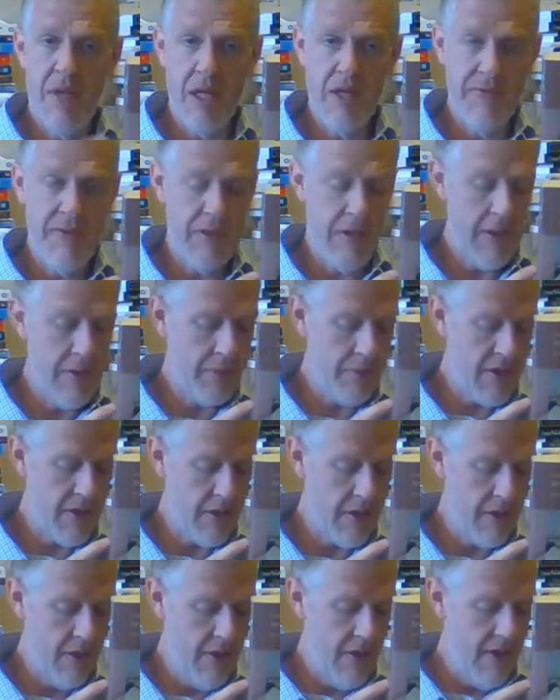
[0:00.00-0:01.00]
page
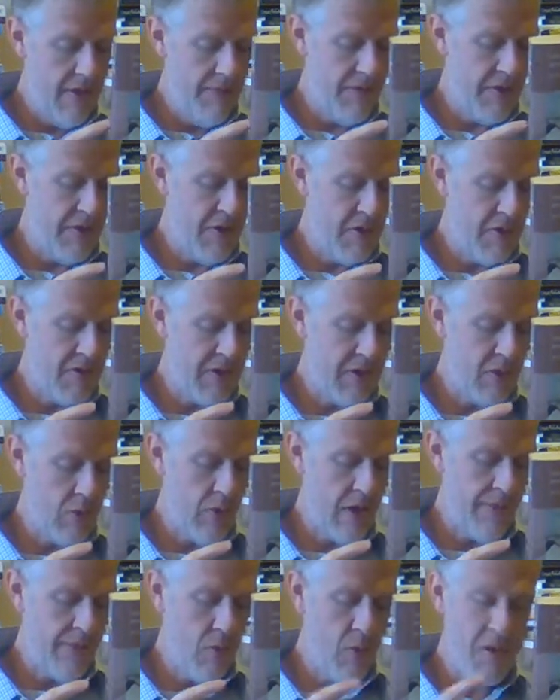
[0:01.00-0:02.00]
fifty-three. Footnote six
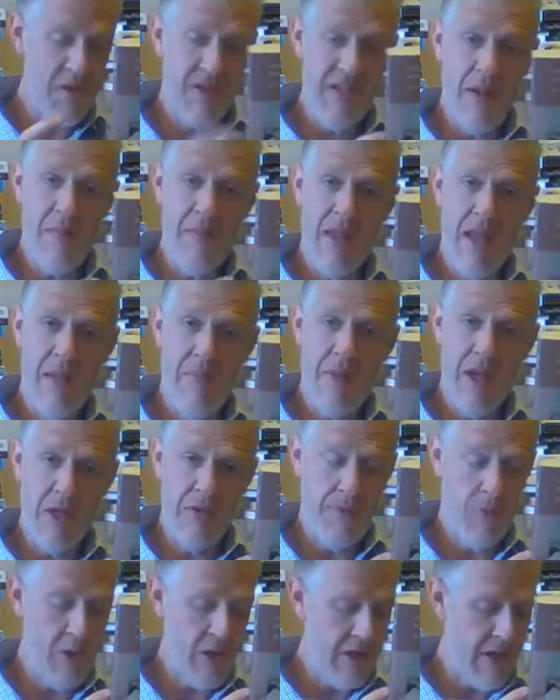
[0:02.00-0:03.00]
twenty-four, same thing,
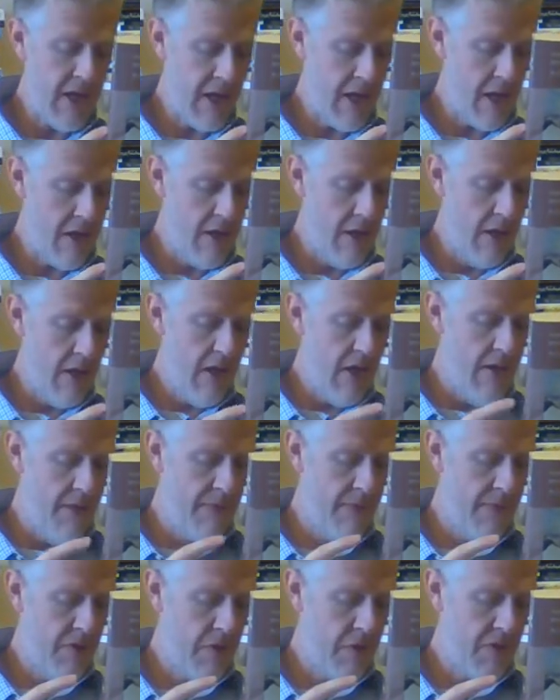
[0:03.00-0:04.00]
page forty-nine.
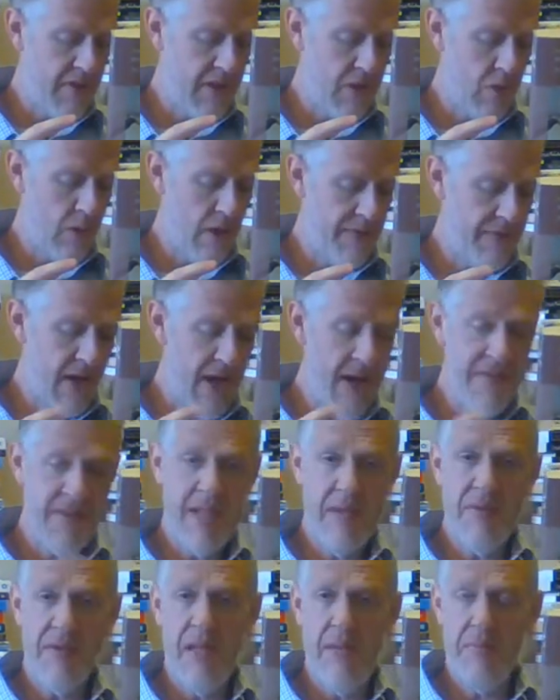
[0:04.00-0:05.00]
Footnote six twenty-five,
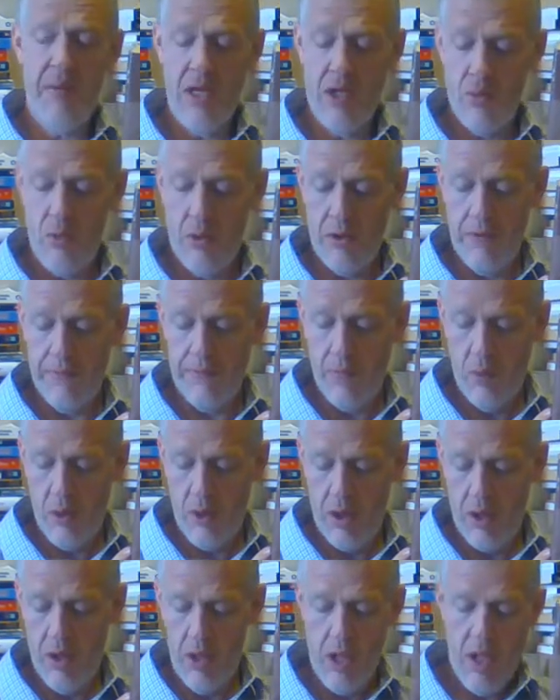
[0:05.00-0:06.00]
same thing, page one oh
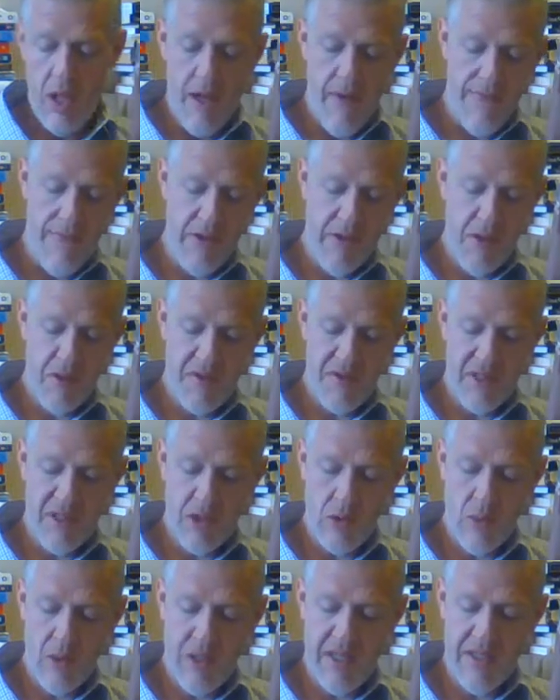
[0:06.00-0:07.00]
four. Footnote six
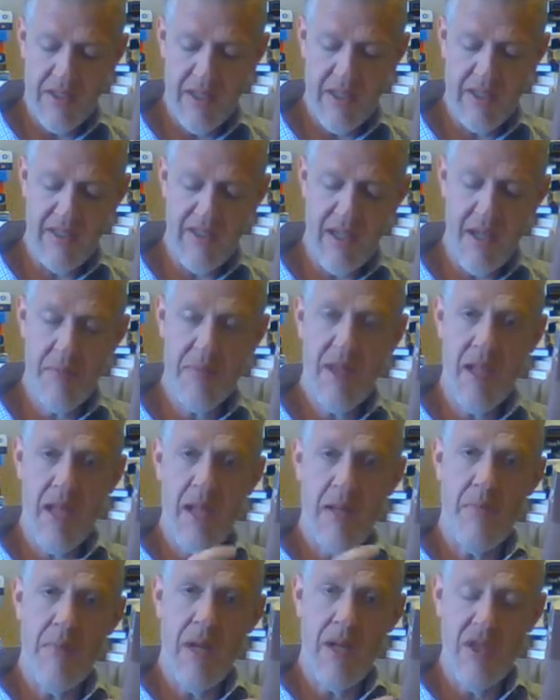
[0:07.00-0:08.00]
twenty-six, same
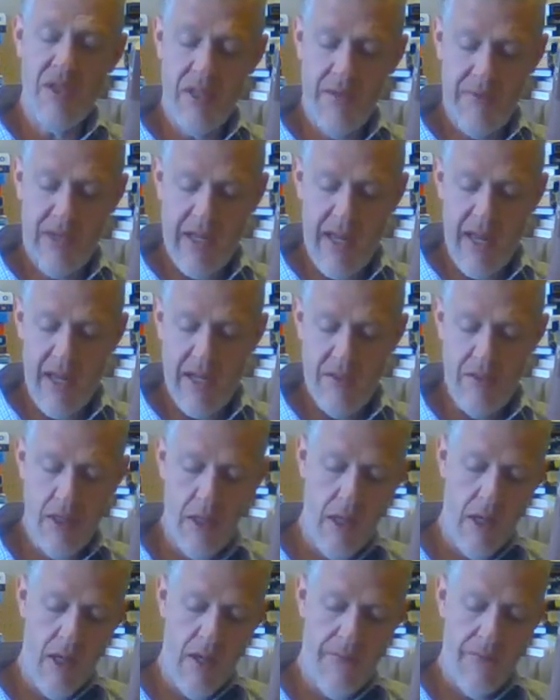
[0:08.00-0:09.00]
thing, page seventy-eight.
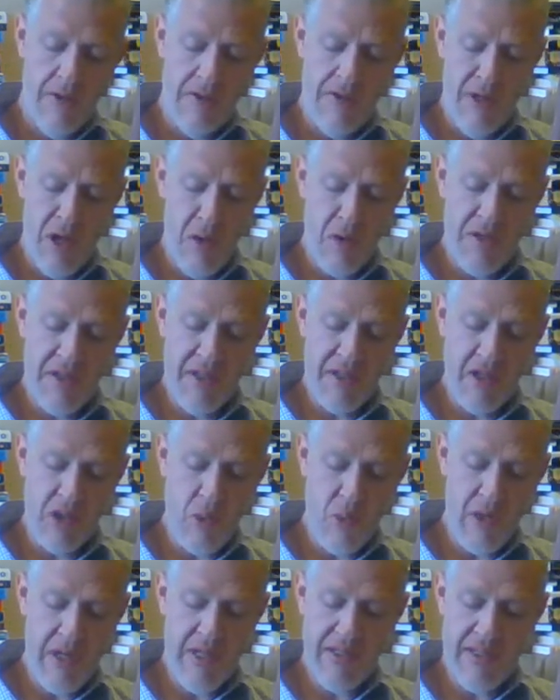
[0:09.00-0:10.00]
Footnote six
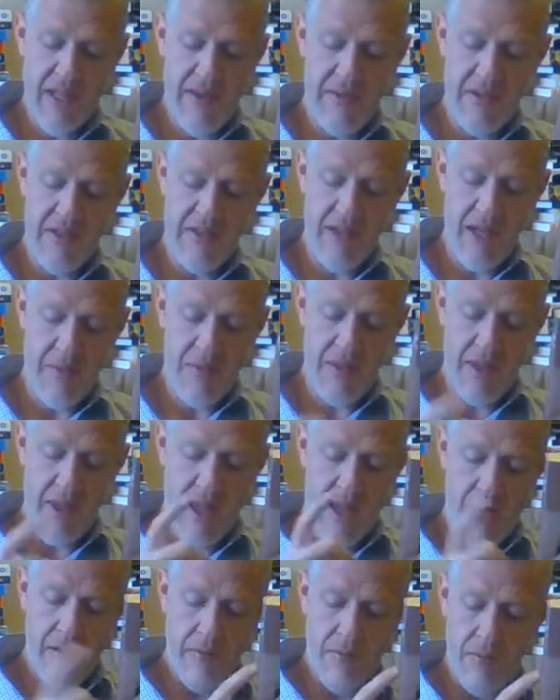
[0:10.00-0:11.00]
twenty-seven, same
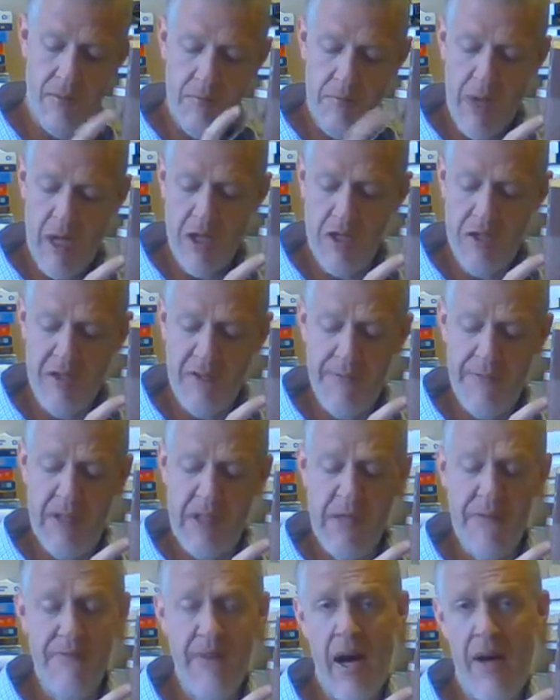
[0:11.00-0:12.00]
thing, pages
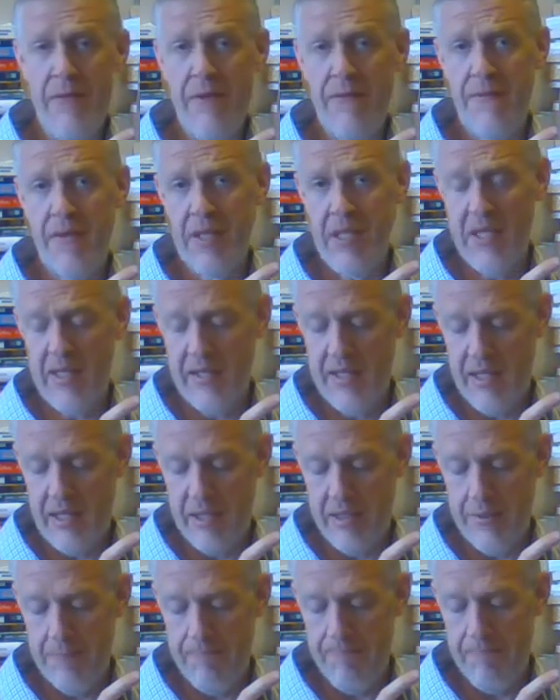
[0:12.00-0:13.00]
fifty-five to
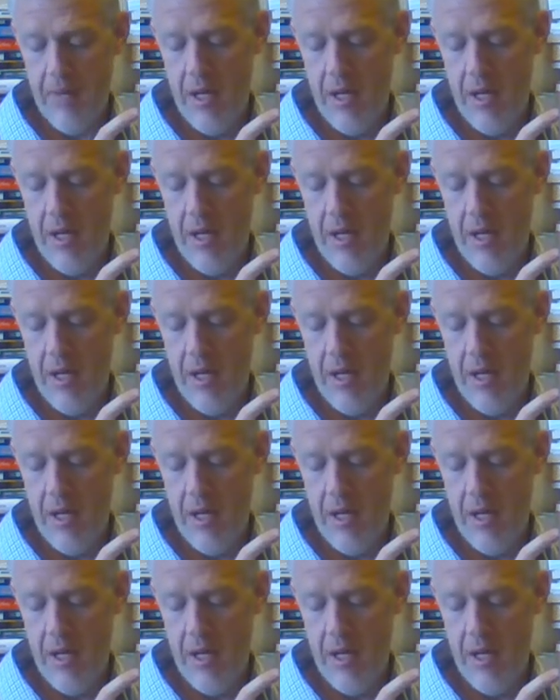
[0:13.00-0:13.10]
fifty-six.